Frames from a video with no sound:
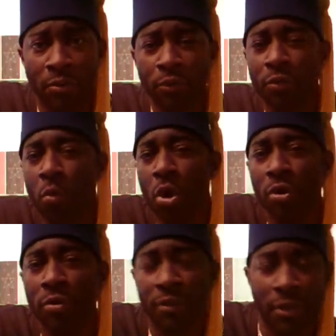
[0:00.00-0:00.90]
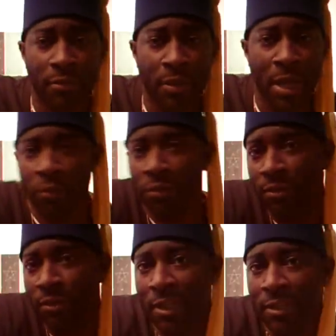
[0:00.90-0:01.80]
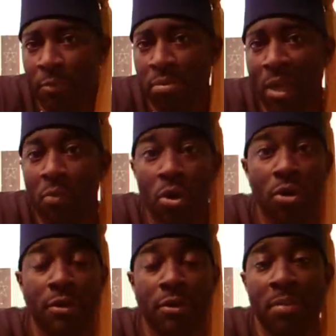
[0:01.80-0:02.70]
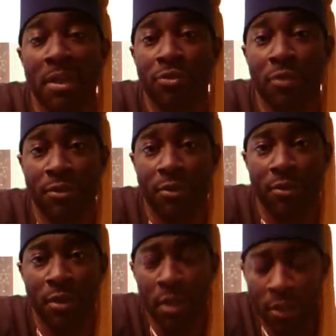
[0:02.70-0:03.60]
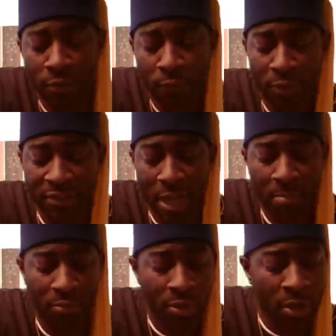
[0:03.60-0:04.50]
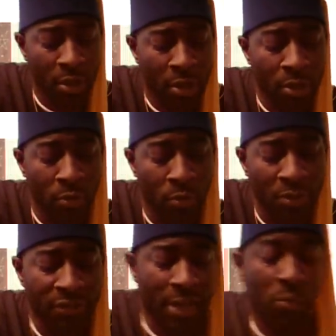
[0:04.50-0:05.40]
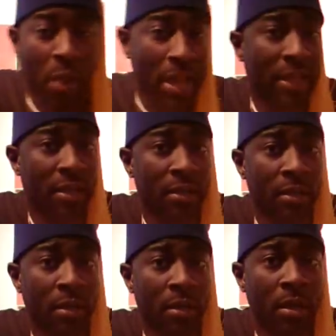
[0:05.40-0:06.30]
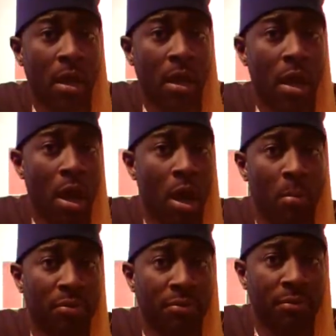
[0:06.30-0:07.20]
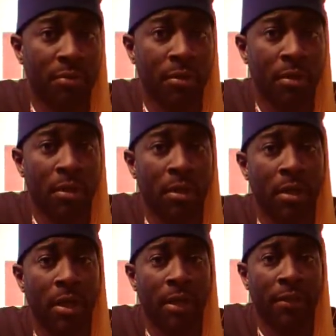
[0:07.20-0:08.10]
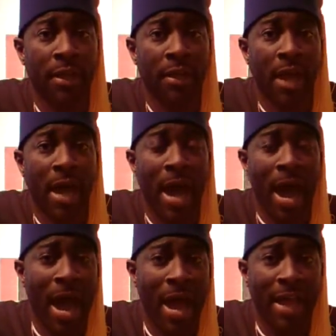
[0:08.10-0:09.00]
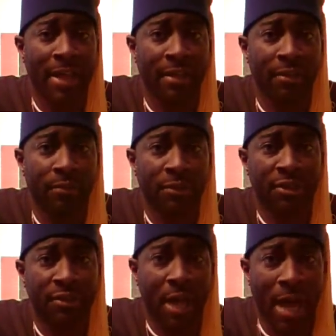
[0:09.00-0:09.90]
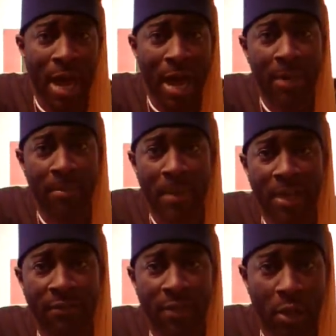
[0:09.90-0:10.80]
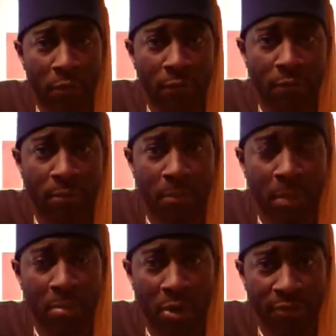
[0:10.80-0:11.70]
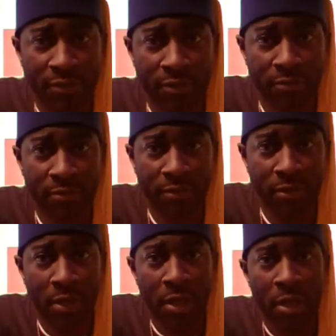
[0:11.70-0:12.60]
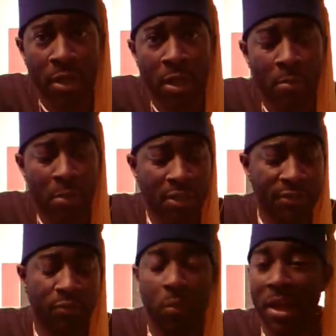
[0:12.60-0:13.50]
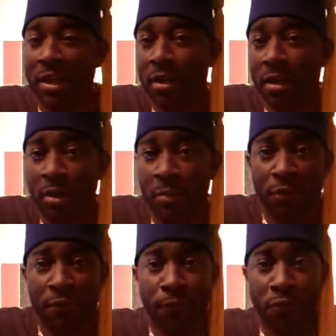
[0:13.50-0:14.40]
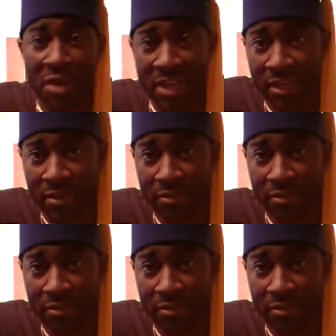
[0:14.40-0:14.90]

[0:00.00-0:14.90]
use a word that was like to play tricks on. So, for example, we say wake up, and then I, which is I, myself, my person, must free.